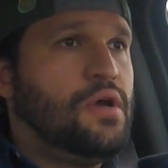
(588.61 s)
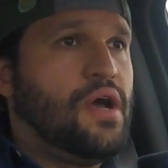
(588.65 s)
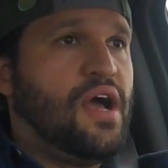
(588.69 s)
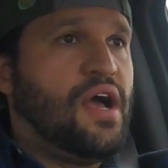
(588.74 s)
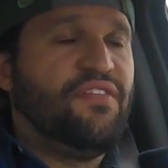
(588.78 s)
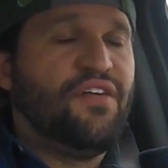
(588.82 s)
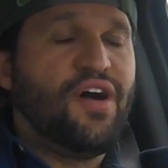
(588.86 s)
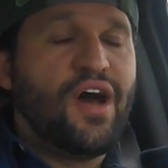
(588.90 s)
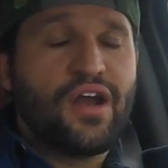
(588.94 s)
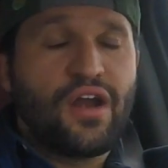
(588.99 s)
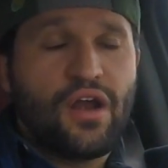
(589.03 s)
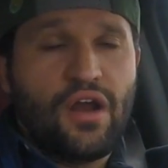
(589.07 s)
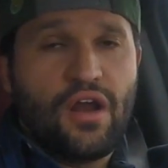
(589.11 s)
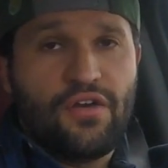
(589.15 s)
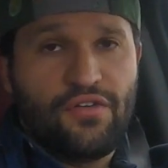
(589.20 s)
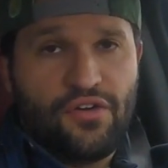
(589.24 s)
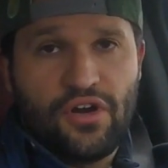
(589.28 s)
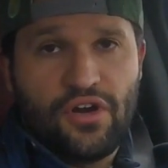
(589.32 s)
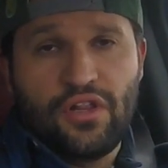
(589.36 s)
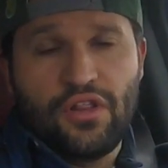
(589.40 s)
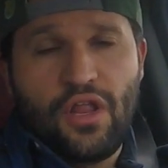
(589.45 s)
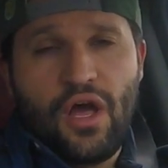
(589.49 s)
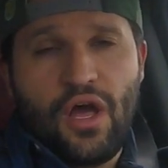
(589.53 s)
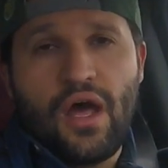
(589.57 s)
I've
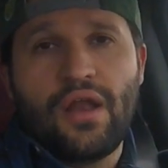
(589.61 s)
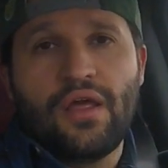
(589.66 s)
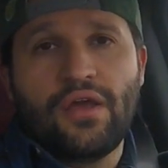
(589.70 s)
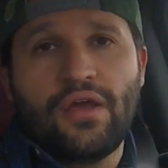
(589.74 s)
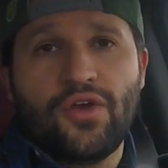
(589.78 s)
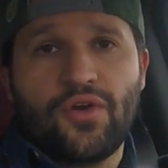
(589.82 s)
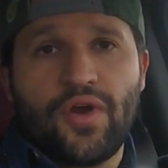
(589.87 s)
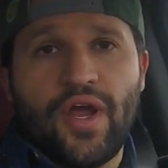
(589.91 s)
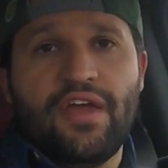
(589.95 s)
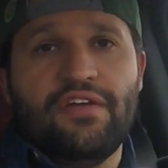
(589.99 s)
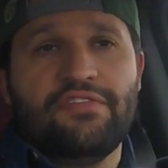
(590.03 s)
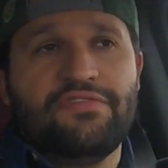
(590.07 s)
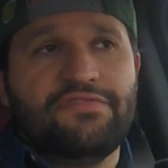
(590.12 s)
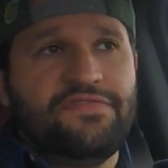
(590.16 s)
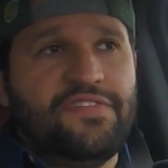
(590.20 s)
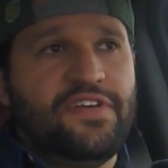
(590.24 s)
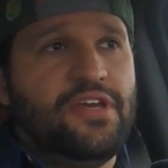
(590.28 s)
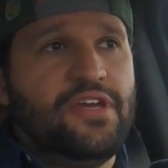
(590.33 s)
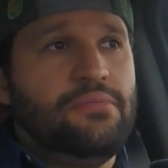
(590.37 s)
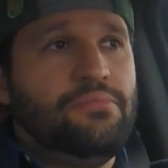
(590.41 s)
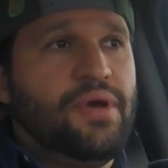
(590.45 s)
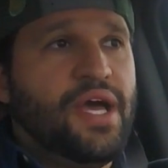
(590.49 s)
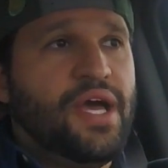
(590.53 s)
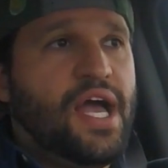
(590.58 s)
heard a lot of great
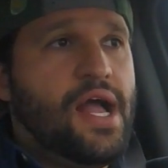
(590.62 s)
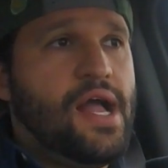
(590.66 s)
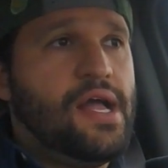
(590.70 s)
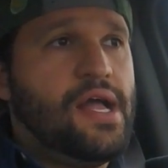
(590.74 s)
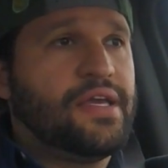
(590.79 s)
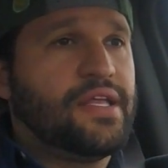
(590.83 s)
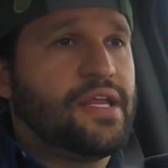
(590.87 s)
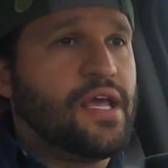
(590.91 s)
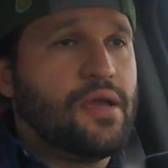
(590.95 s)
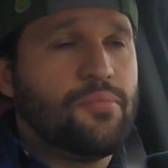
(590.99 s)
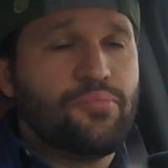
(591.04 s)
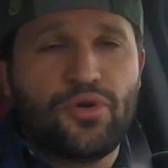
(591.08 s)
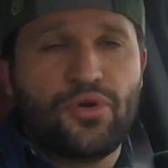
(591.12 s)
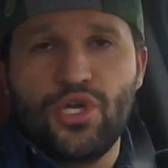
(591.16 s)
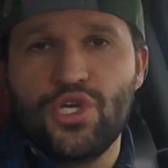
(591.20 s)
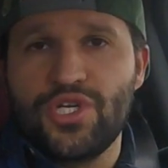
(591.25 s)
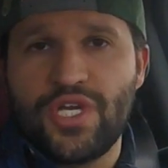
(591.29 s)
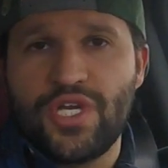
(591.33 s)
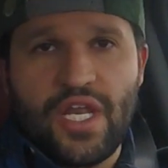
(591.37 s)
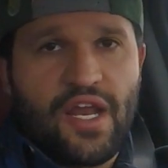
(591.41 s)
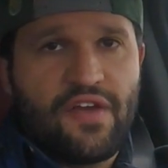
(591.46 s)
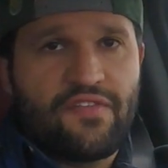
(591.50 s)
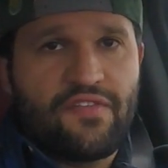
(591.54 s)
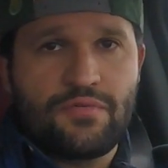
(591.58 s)
feedback and I
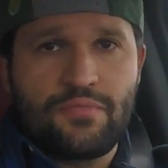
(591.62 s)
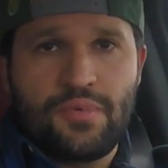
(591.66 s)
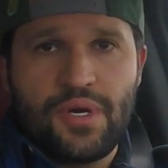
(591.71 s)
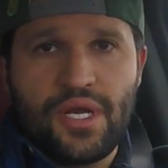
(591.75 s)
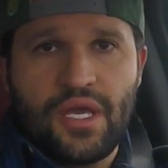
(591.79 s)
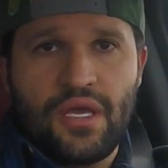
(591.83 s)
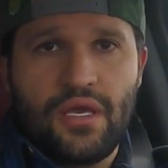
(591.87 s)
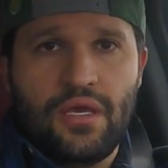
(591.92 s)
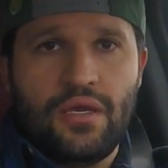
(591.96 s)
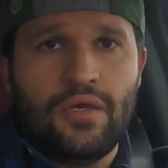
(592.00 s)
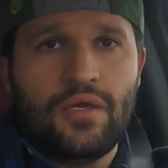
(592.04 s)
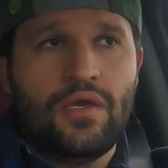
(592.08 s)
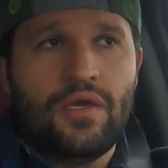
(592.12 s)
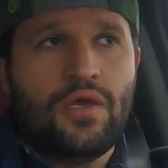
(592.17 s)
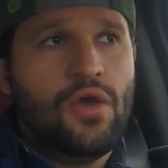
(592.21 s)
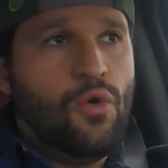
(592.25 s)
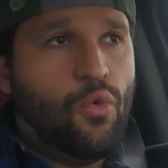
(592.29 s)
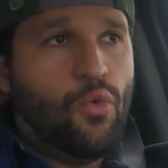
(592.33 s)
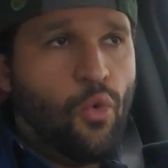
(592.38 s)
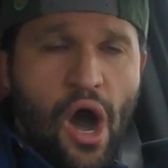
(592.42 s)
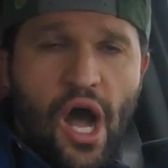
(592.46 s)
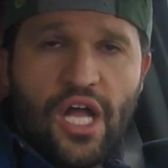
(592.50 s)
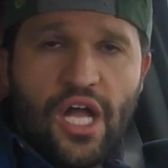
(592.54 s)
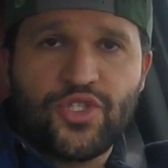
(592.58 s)
appreciate everybody
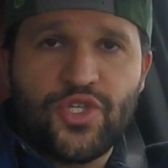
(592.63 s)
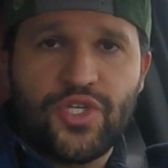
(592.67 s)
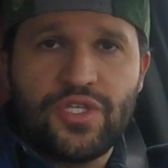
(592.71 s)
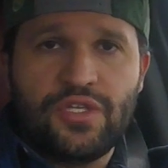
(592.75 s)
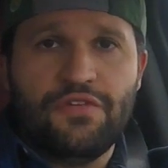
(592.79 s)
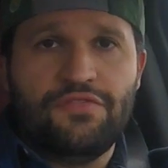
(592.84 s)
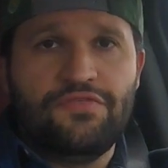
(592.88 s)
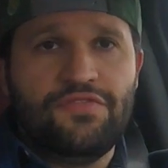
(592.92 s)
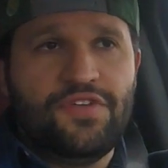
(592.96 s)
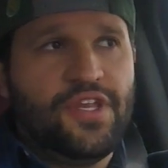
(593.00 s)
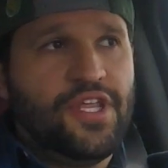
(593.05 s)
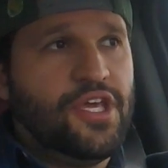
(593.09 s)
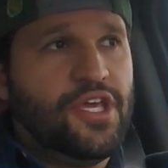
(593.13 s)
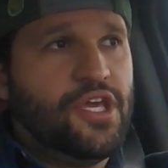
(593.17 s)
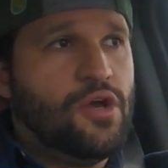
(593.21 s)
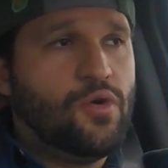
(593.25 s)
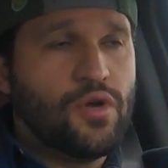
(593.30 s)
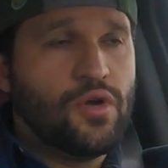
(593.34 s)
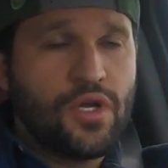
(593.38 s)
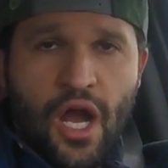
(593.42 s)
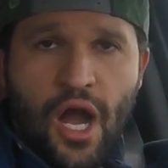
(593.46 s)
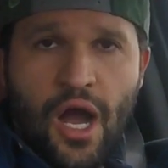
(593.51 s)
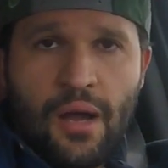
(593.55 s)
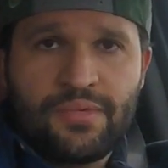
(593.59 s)
watching the video
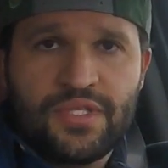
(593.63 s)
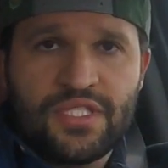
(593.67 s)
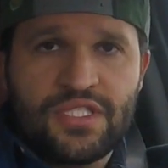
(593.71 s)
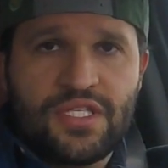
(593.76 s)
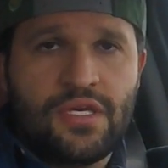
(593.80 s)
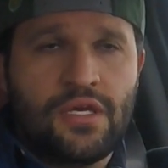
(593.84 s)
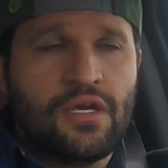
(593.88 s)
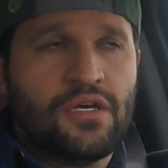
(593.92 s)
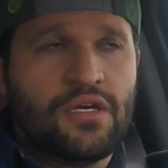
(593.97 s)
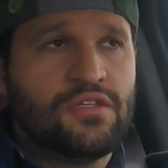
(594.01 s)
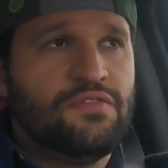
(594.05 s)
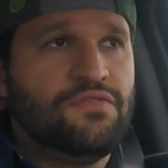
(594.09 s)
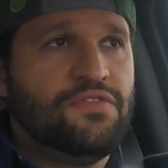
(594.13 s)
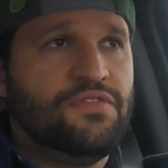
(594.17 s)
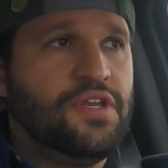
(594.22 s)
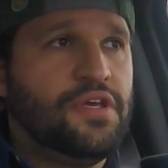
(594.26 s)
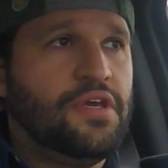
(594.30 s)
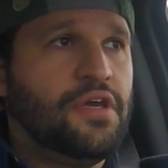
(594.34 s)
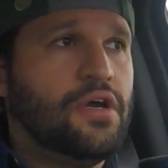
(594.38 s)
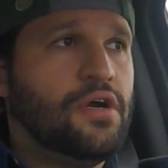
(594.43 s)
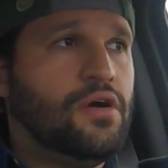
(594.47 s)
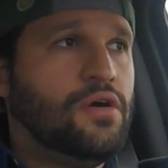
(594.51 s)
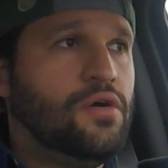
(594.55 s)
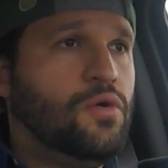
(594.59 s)
and commenting on the
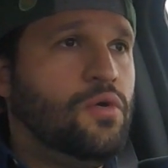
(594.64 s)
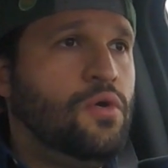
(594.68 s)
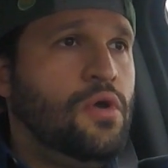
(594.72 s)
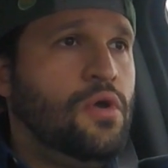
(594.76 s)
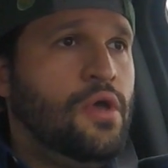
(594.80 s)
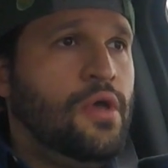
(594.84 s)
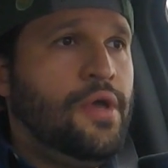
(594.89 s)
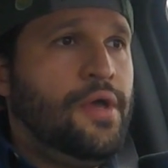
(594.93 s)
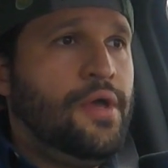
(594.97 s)
video.